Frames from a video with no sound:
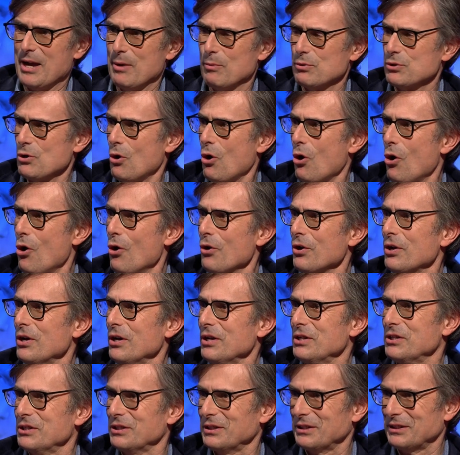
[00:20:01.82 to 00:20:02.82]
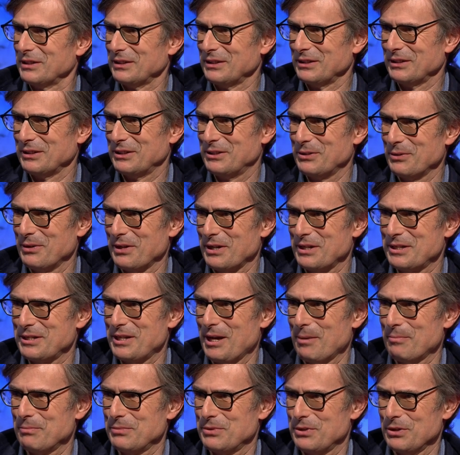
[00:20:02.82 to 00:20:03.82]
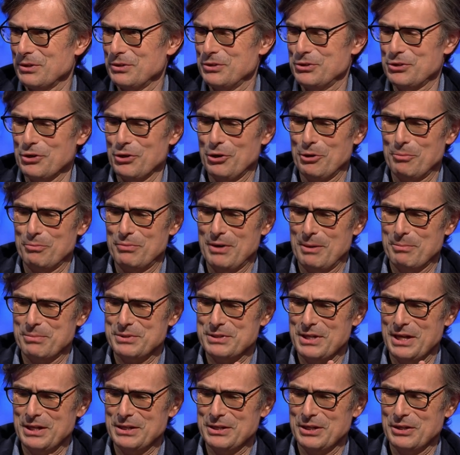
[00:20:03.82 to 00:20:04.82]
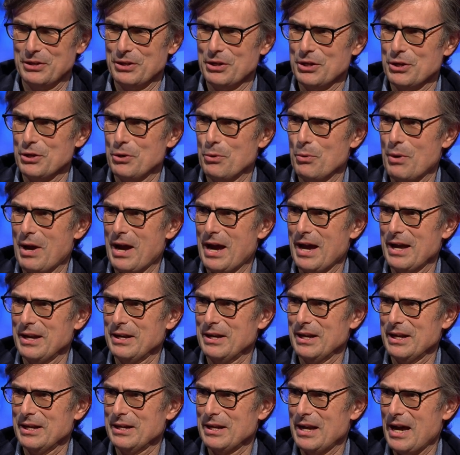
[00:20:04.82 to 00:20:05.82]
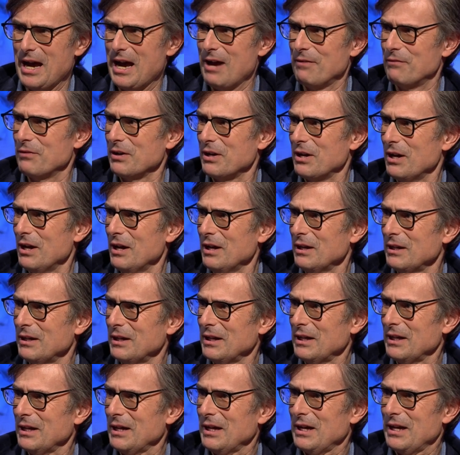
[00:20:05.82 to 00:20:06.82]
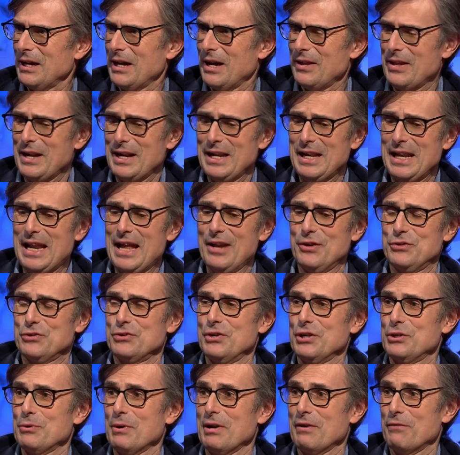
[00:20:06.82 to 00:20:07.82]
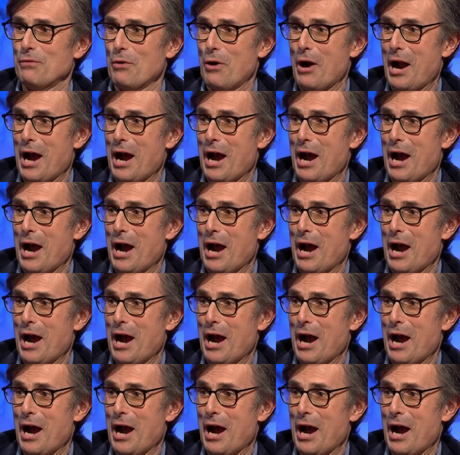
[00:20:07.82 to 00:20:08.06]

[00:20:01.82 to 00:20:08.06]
he was honoured to accept a job representing the UN in Africa. And then literally 24